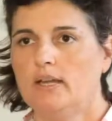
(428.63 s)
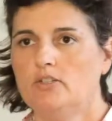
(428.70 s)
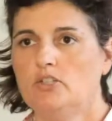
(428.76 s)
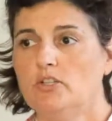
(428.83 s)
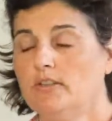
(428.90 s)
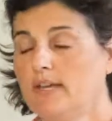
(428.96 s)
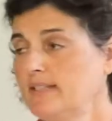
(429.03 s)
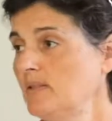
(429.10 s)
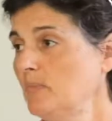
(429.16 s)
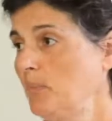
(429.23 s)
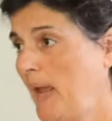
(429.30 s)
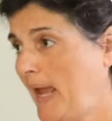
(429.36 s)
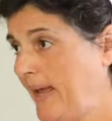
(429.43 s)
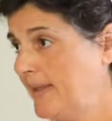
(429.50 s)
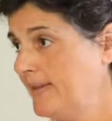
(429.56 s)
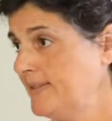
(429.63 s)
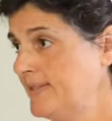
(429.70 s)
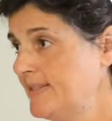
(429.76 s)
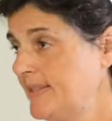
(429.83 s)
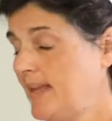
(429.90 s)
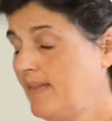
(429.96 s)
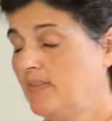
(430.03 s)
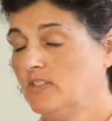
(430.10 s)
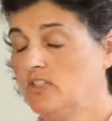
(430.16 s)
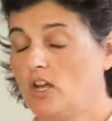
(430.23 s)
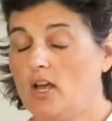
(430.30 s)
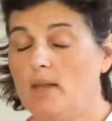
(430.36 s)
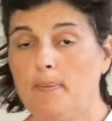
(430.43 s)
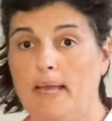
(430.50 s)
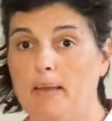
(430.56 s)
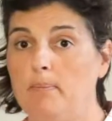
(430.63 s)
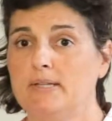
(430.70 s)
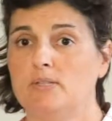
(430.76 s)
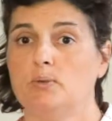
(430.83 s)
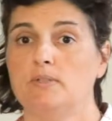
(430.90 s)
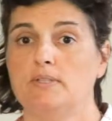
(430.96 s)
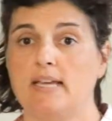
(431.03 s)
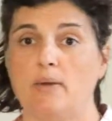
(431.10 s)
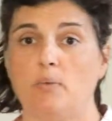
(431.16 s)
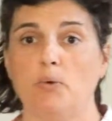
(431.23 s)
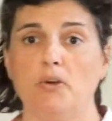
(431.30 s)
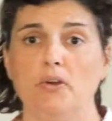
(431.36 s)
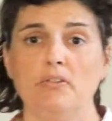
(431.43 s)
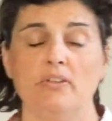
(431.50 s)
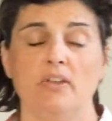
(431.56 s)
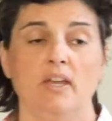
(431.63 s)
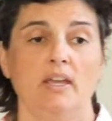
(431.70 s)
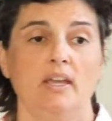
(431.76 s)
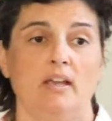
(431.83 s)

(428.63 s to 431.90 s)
£2,000 at the time, how much was that worth?